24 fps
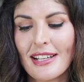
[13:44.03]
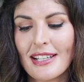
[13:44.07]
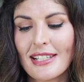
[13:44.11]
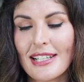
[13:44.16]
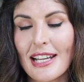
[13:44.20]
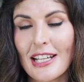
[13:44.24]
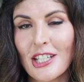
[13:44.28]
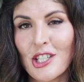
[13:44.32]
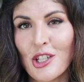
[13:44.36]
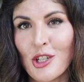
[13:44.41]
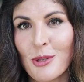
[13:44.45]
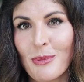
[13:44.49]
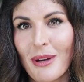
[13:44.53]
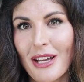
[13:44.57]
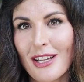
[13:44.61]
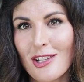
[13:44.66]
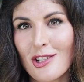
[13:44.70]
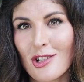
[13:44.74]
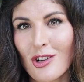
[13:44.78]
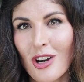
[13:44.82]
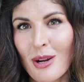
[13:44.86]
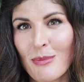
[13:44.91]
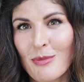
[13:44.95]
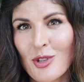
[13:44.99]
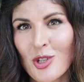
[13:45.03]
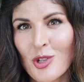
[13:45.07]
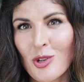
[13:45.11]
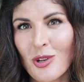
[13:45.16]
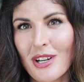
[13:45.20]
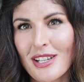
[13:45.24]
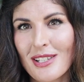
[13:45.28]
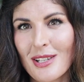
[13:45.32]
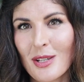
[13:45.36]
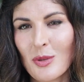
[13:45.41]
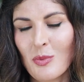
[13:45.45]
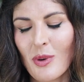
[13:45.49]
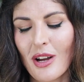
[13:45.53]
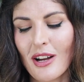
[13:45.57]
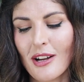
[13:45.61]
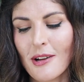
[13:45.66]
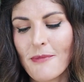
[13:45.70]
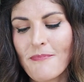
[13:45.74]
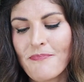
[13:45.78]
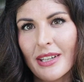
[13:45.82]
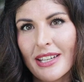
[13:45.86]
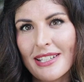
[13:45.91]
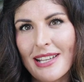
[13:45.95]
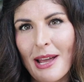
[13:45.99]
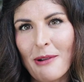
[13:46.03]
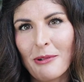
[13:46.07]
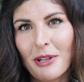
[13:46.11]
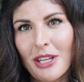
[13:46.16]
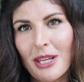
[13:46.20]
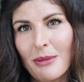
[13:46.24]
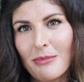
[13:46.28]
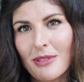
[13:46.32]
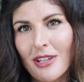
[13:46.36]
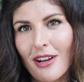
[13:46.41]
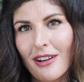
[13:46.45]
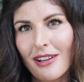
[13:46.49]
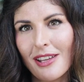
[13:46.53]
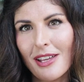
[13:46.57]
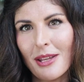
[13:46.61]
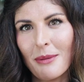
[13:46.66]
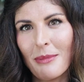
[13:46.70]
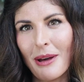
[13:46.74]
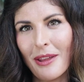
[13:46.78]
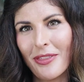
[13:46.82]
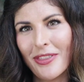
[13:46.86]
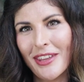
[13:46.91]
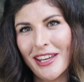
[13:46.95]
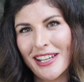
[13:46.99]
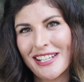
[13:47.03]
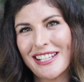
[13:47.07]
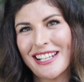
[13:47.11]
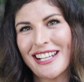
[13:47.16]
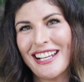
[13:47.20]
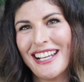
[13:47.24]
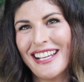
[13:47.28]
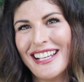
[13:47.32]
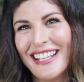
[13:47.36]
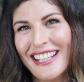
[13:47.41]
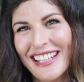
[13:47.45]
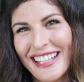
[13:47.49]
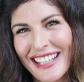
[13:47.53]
Stay tuned to my Instagram stories as well, because I will keep talking about this